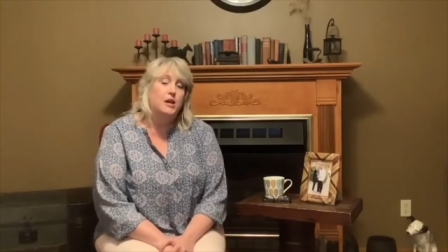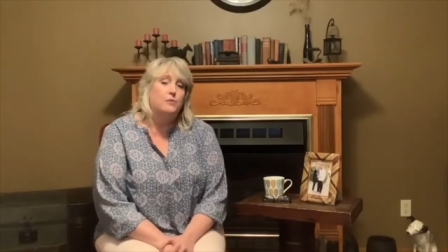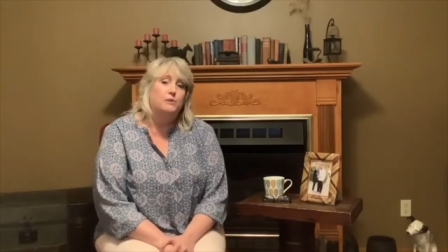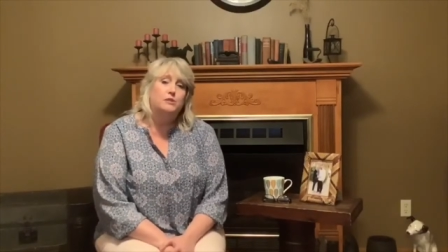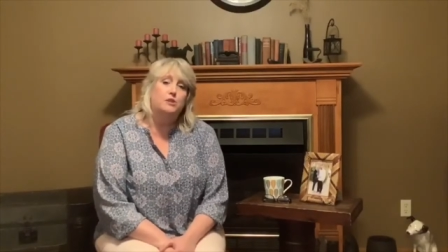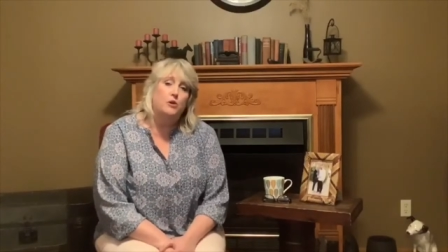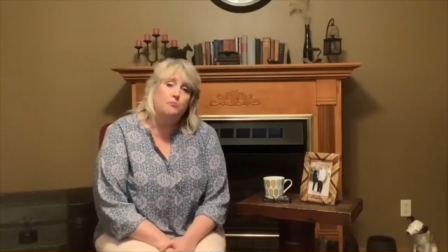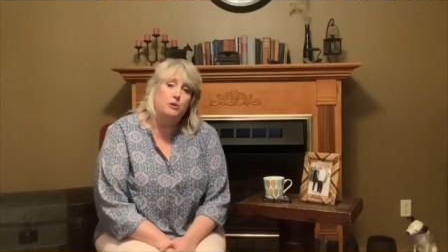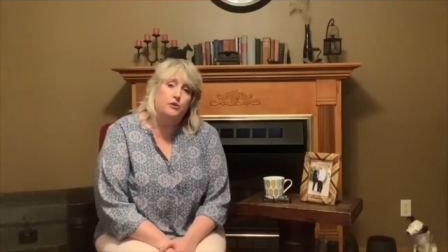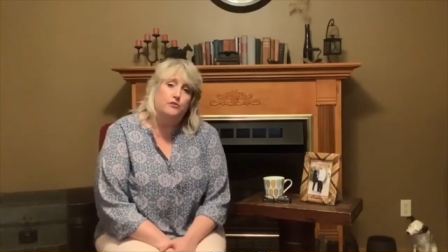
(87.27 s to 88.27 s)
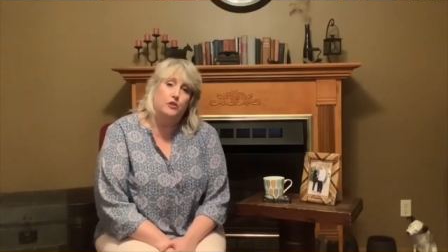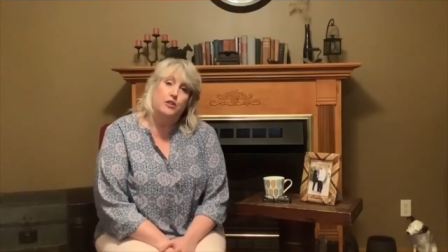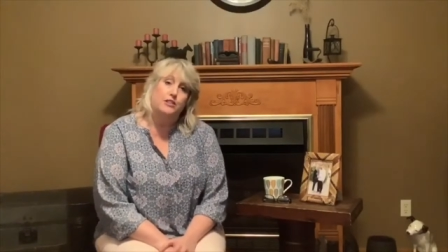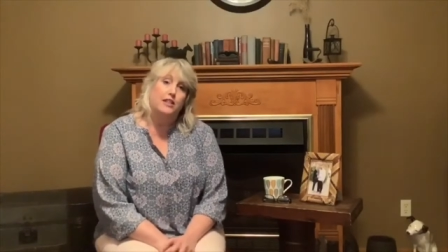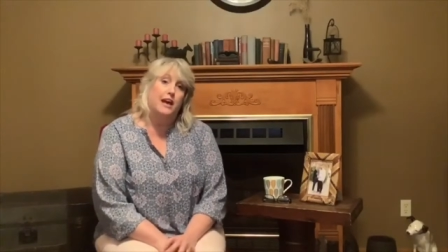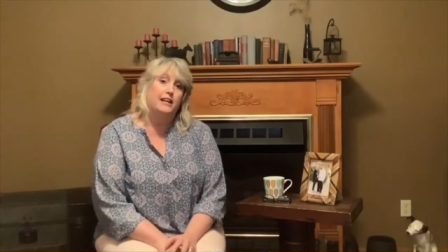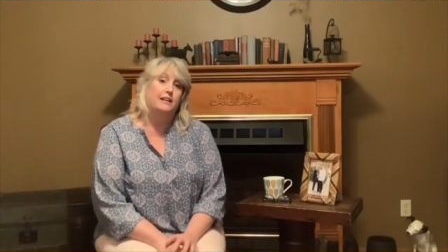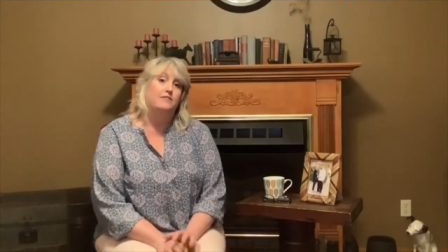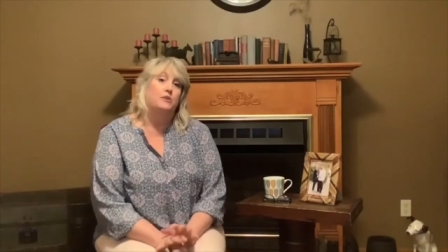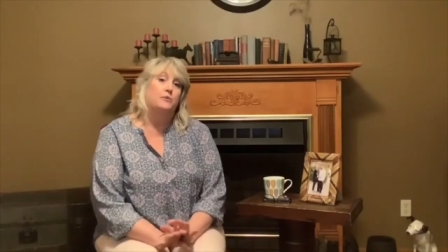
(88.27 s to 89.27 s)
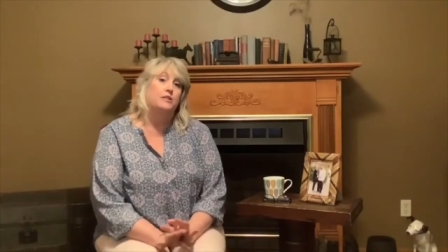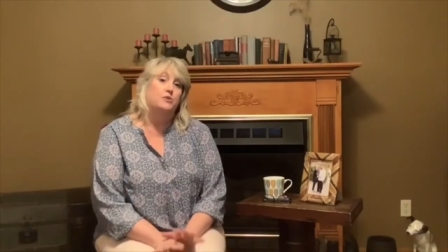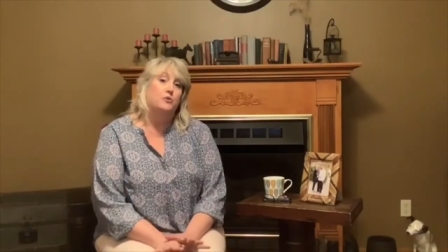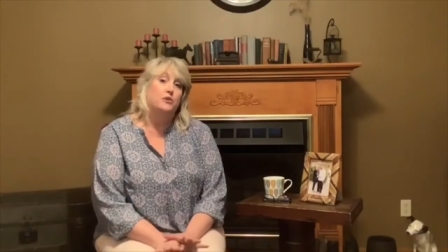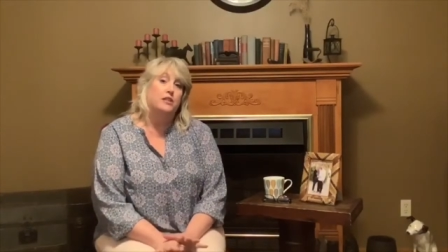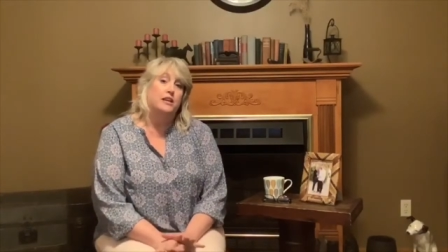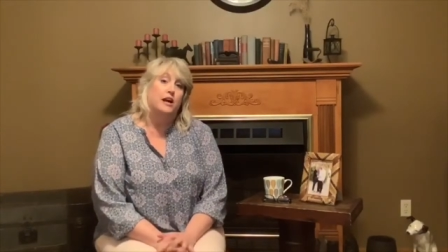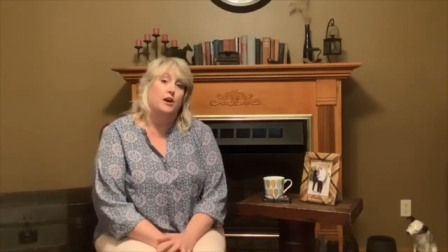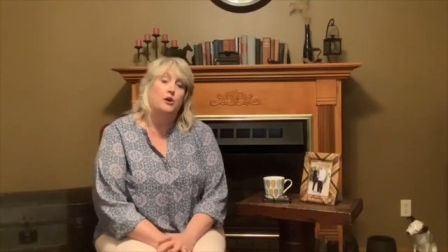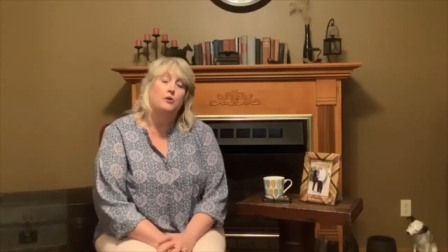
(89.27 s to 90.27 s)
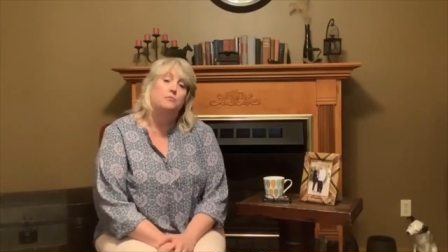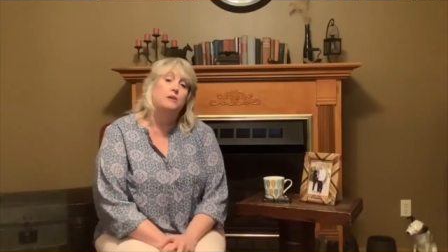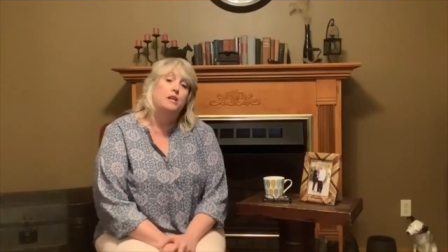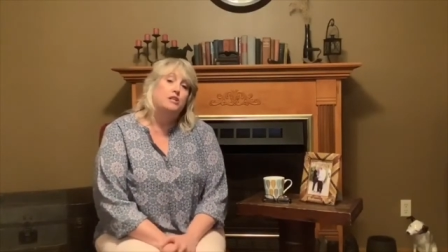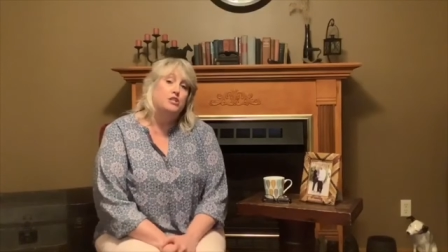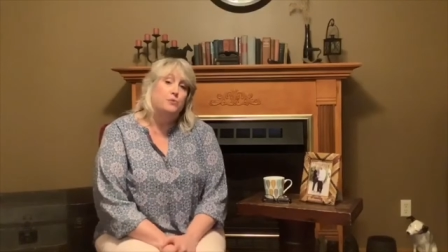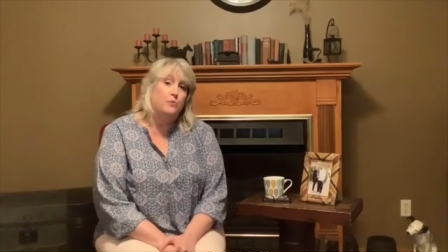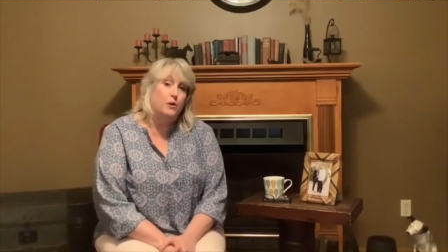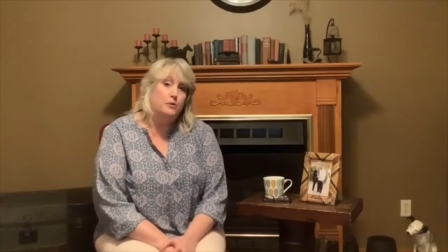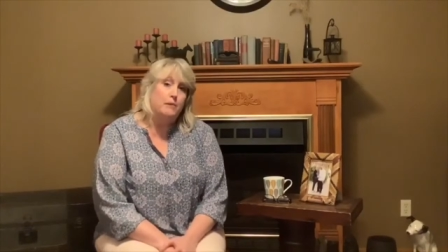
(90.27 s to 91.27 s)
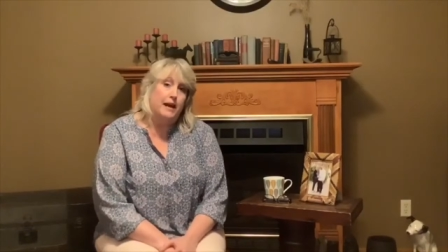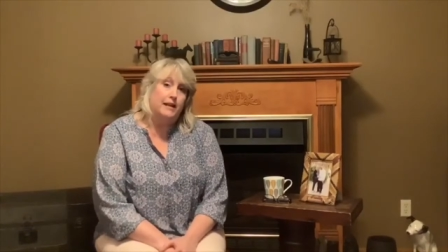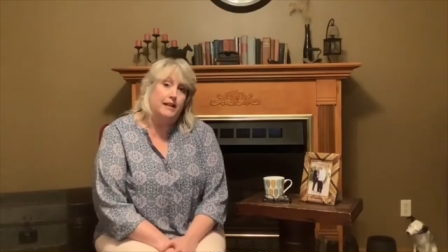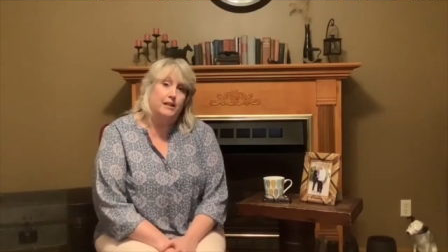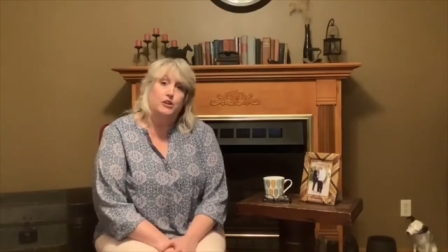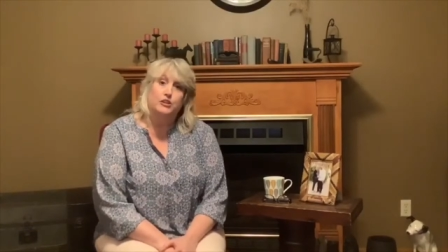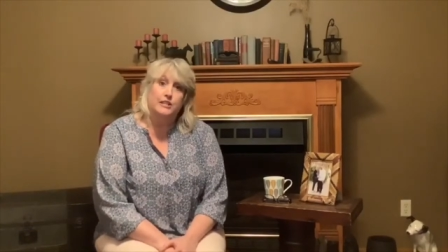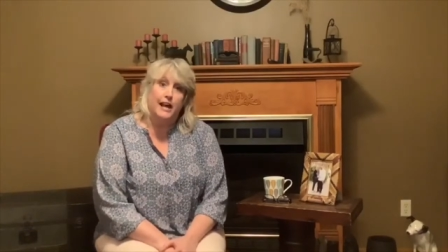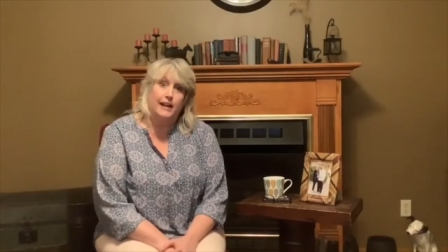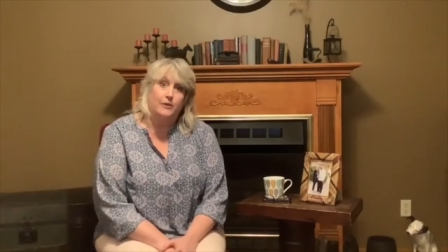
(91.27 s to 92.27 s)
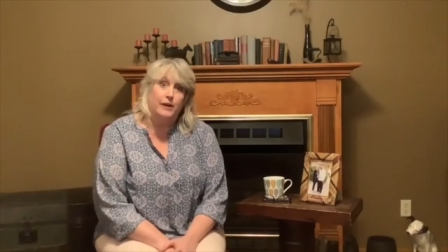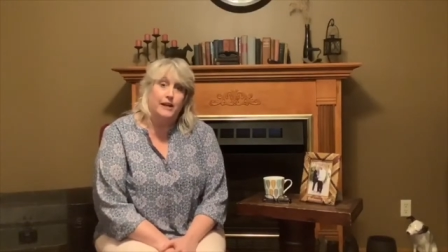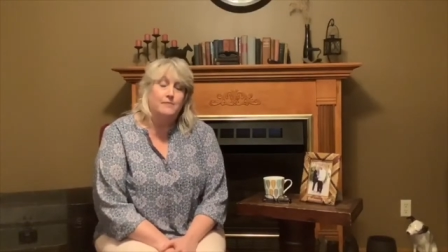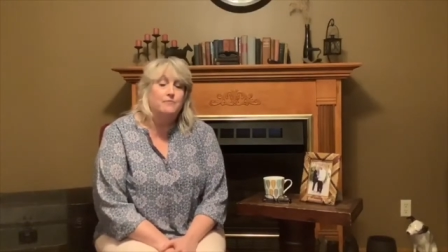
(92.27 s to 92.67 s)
It was so beautiful that that evening when Dorothy got home, she wrote about it in her diary.